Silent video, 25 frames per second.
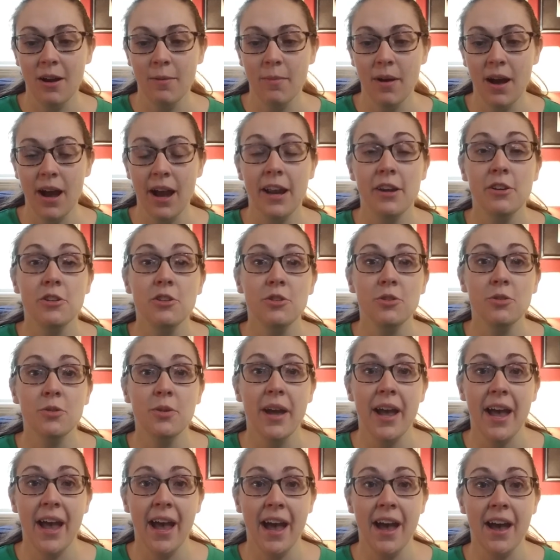I do
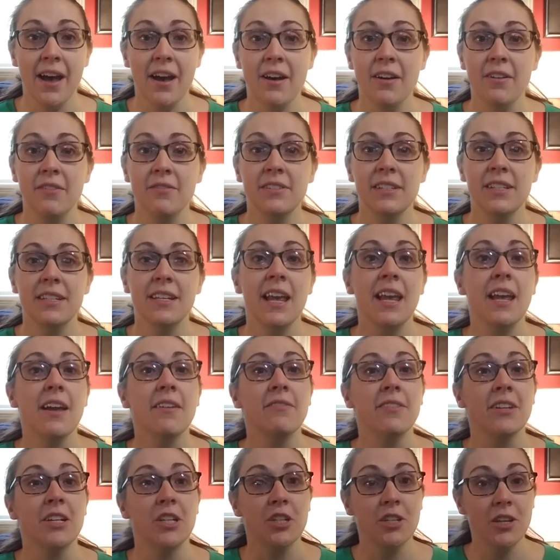have today a
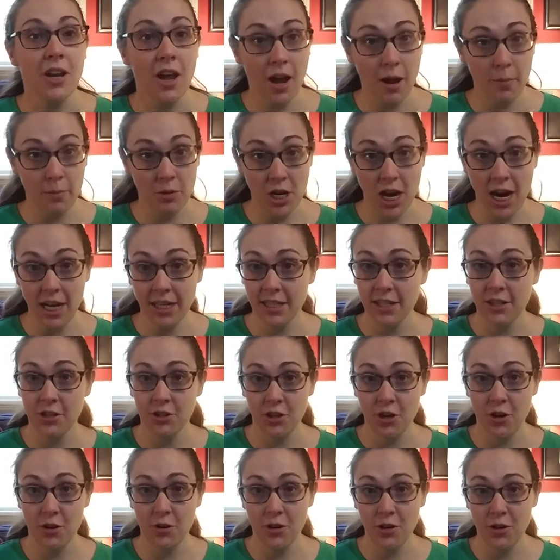finished object to
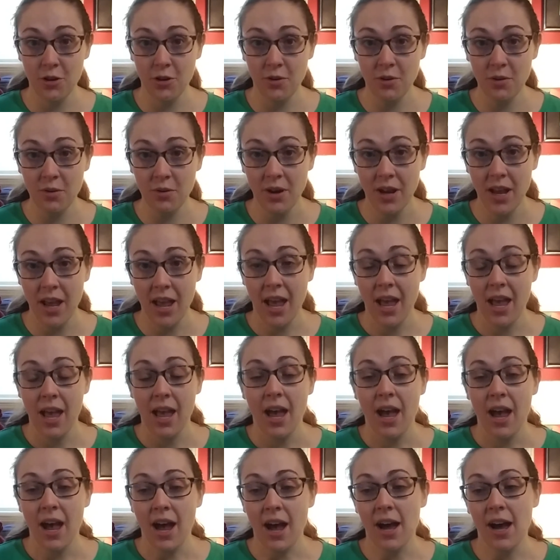show you.
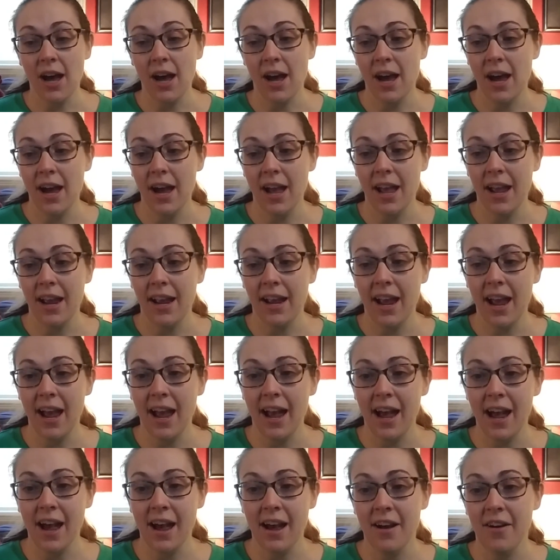I
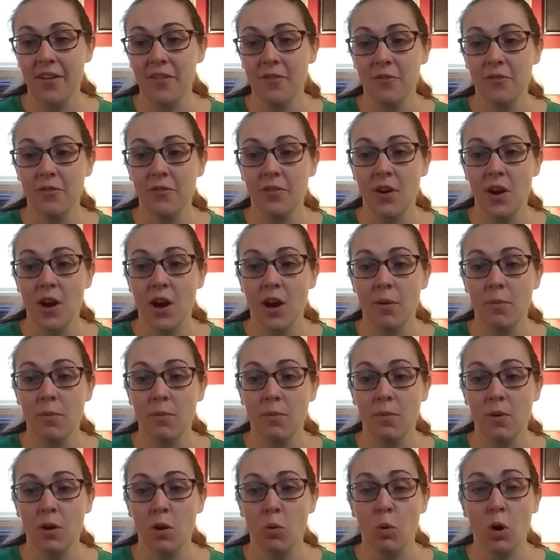have
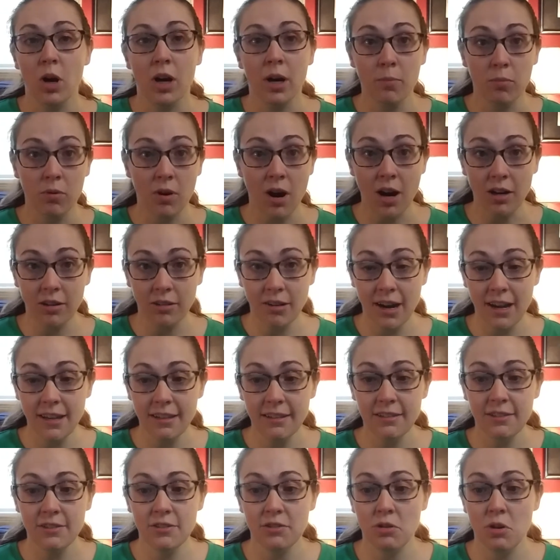a work in
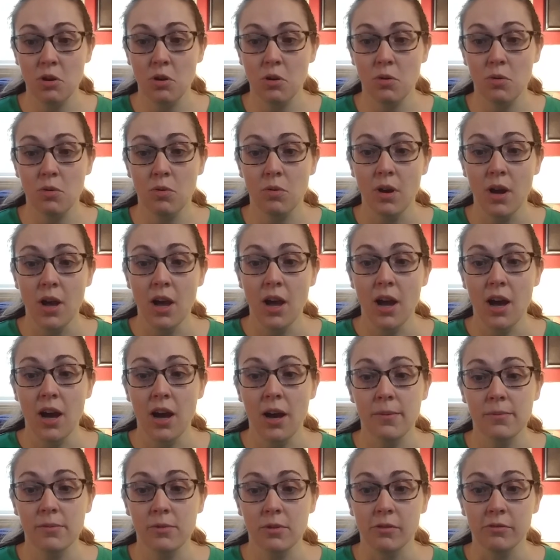progress, so
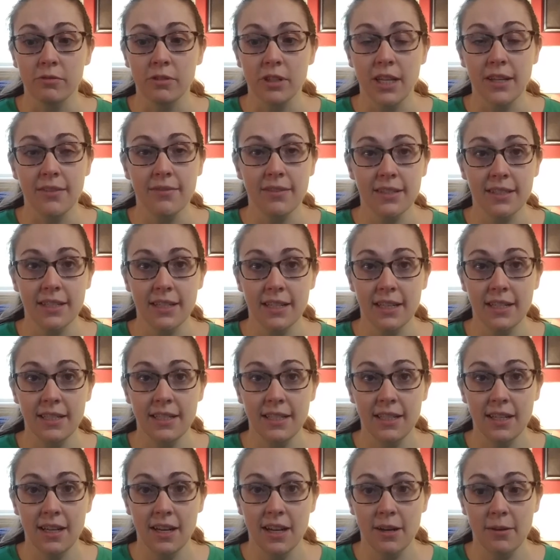we'll
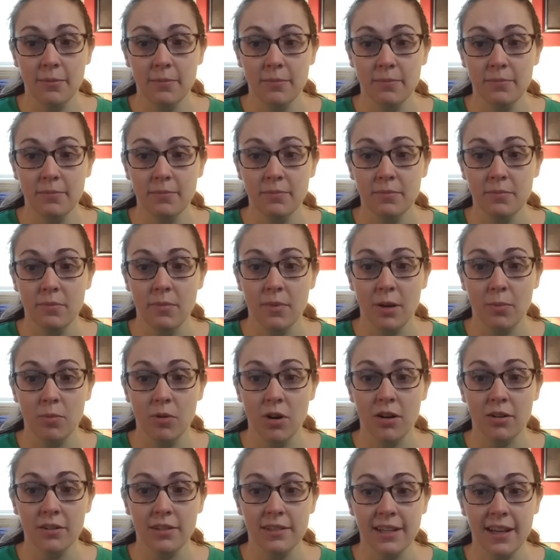revisit my
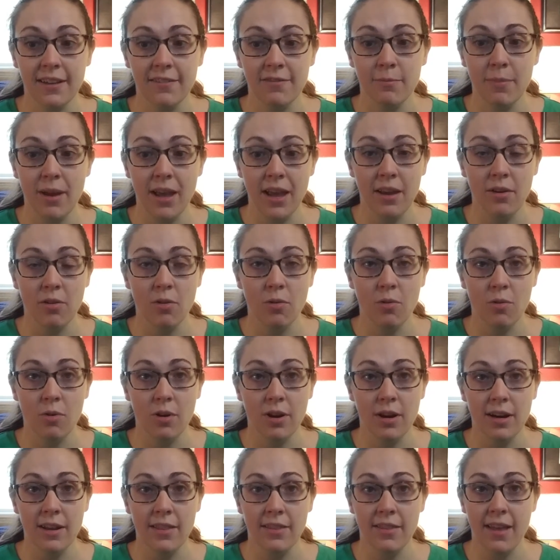progress I've made
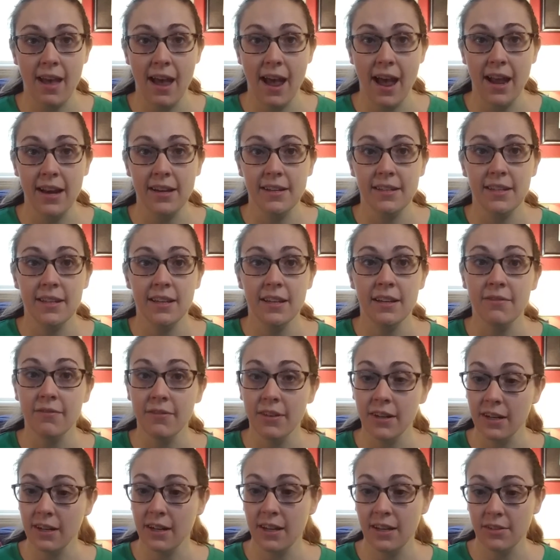on that
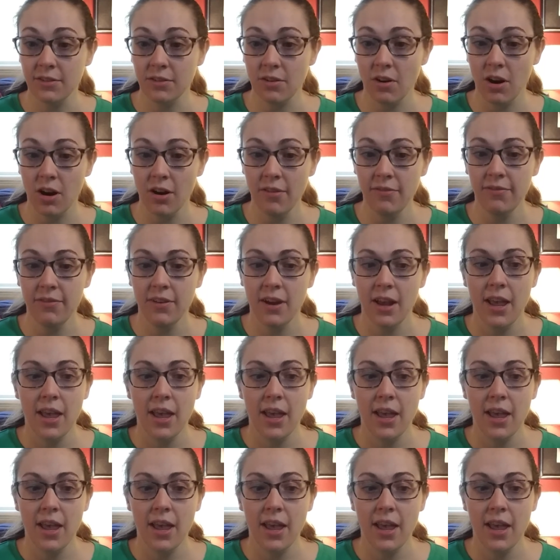infinity scarf.